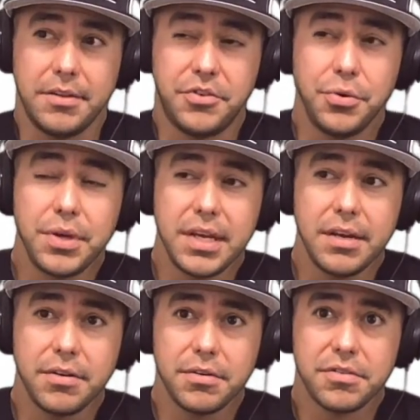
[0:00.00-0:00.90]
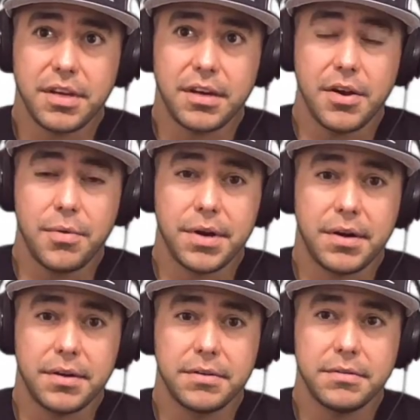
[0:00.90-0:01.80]
2 years, going
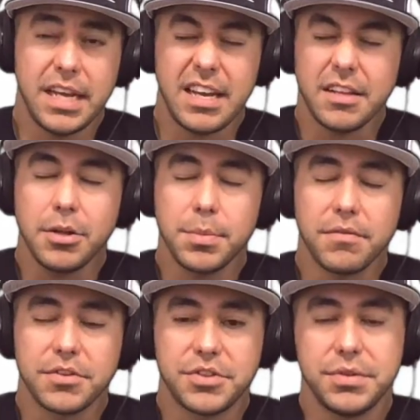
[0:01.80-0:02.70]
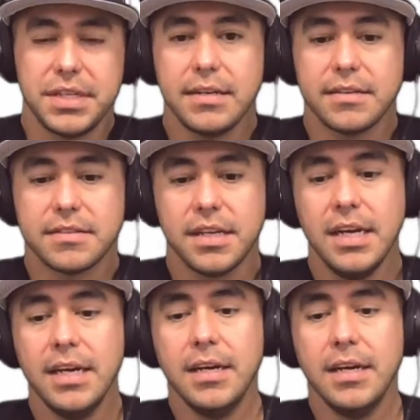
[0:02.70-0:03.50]
on, a little bit over 2 years,